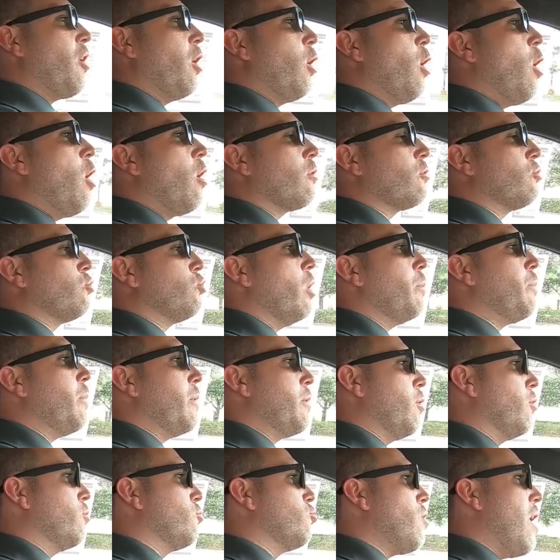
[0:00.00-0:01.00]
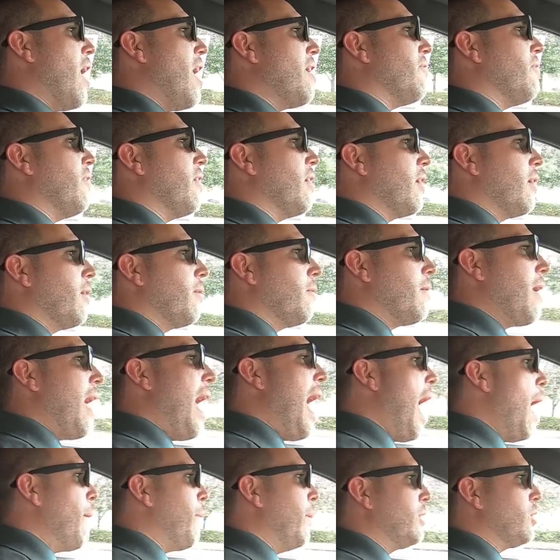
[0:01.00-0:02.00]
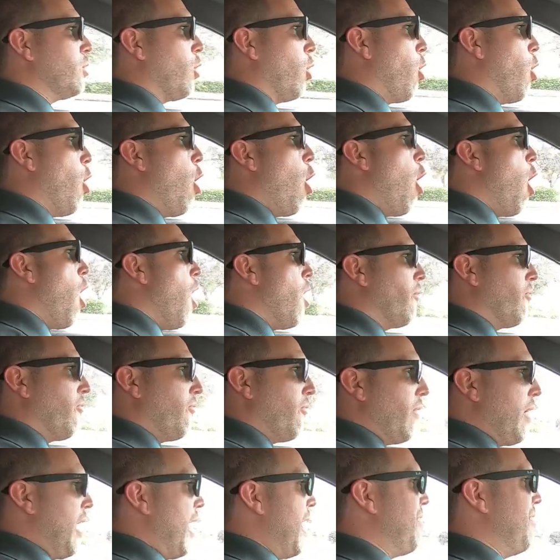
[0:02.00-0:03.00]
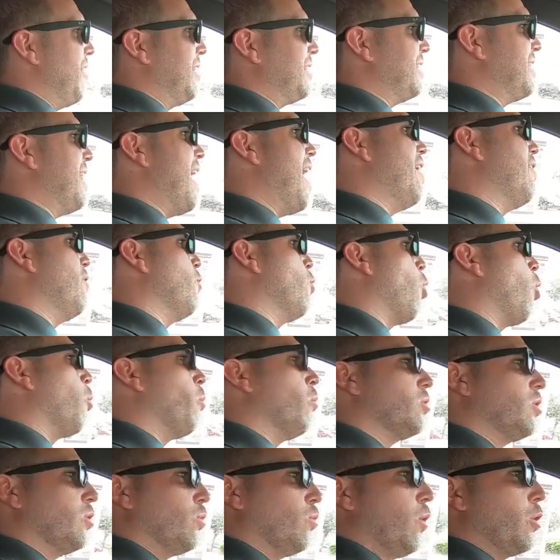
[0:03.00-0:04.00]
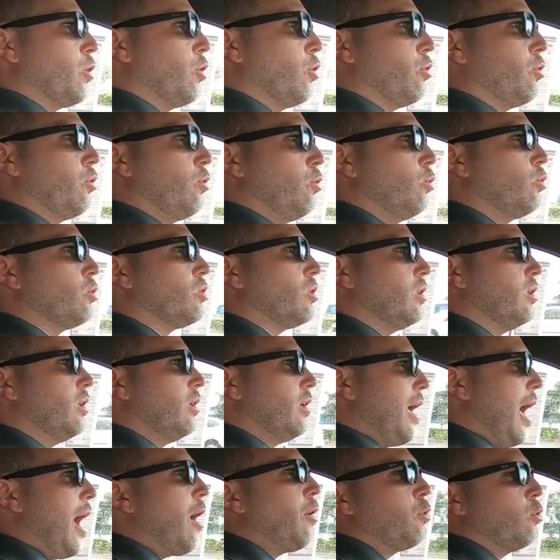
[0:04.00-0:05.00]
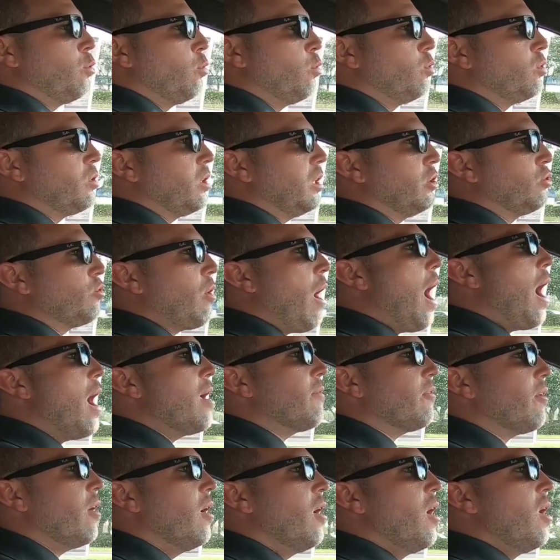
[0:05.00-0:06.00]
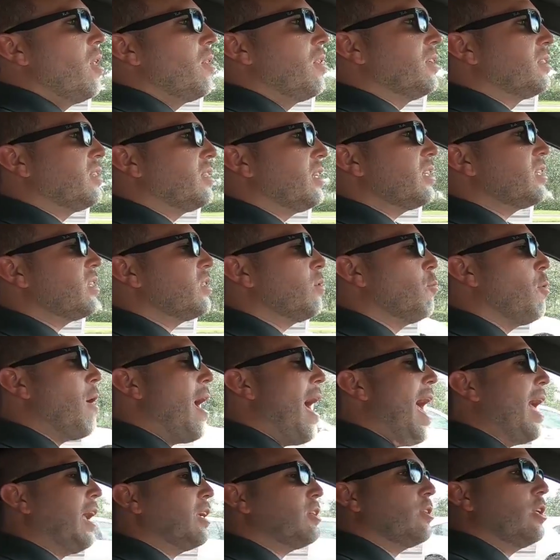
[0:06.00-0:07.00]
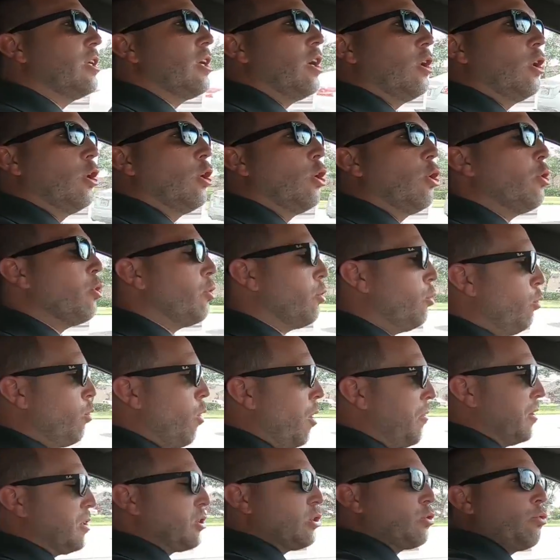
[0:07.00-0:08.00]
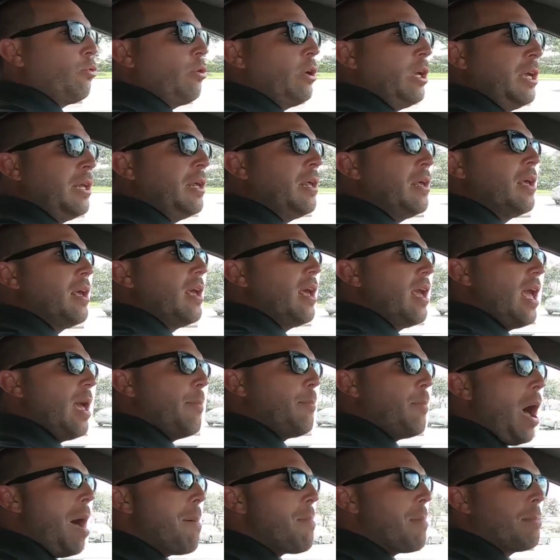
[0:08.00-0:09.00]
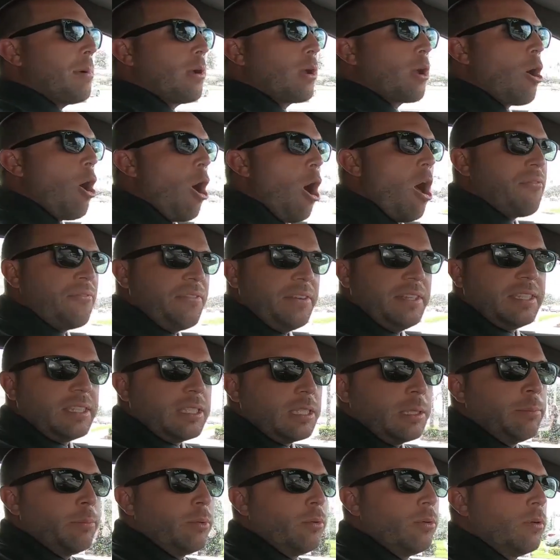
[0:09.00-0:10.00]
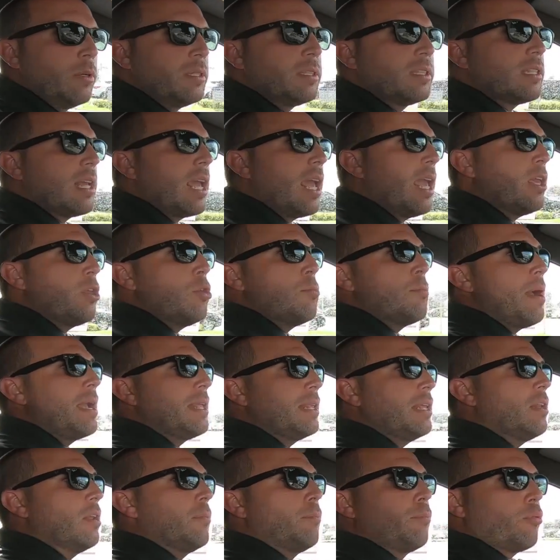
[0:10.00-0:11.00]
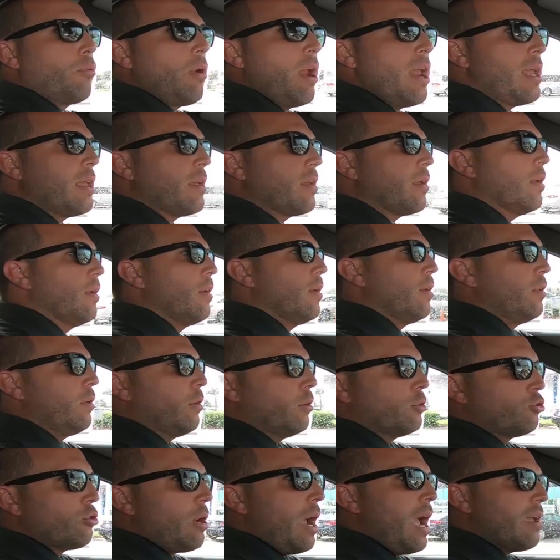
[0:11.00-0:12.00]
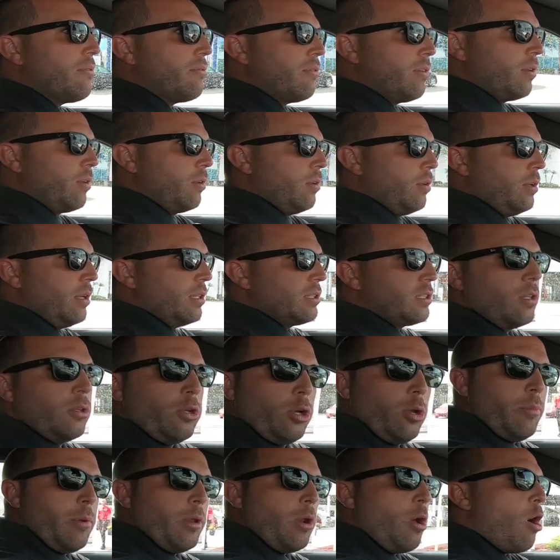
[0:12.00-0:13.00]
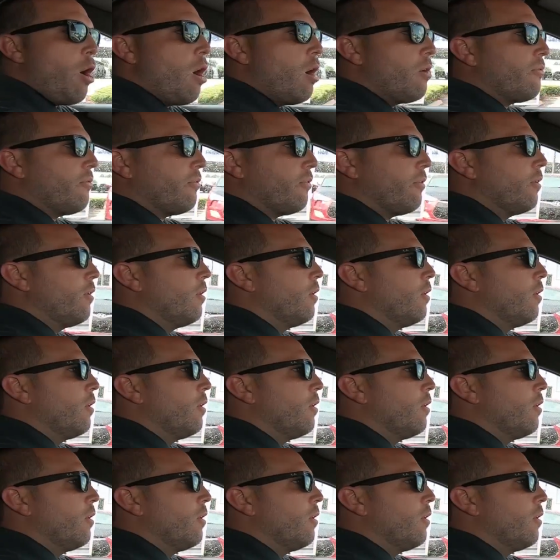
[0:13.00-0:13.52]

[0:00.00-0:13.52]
on a long trip and your driving habits are off and it's not normal to how you usually drive, the system will actually alert you on the screen and pop up a coffee symbol and say, hey, you might need a break. Your driving is a little bit off,